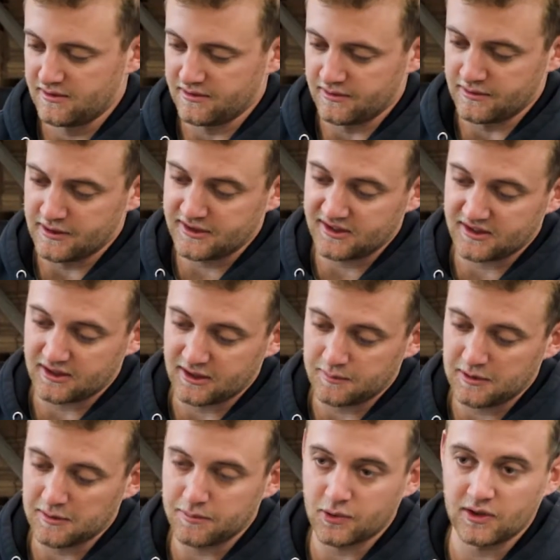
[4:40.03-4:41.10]
And this is going to
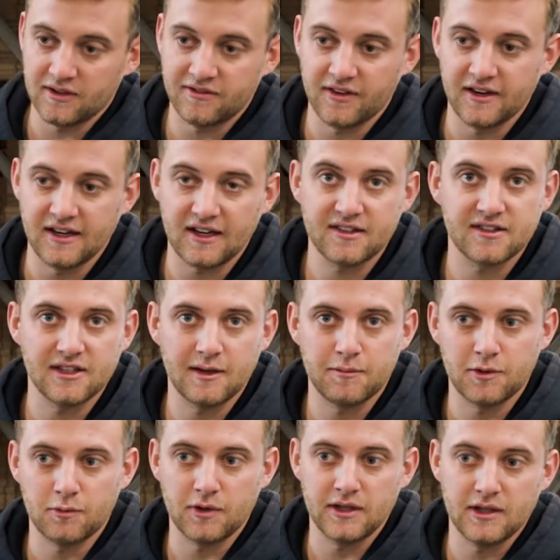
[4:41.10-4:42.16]
be important for the next step
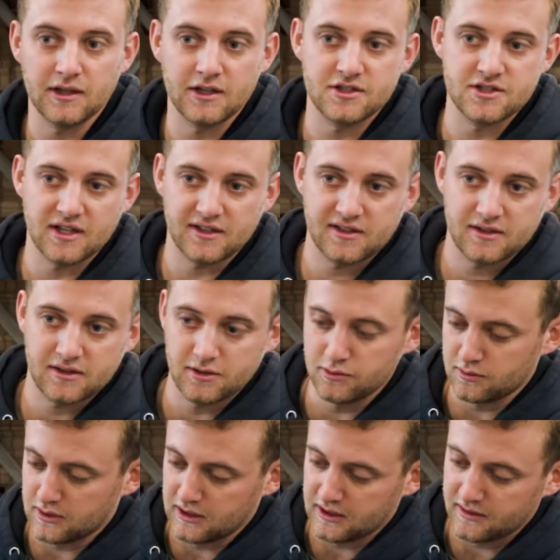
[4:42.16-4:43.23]
when we adjust
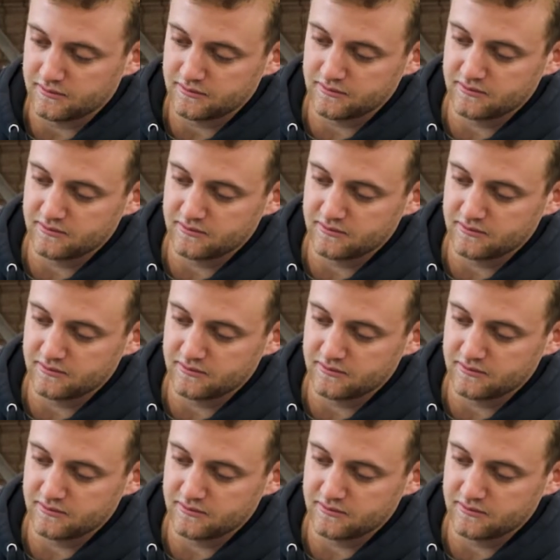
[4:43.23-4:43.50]
to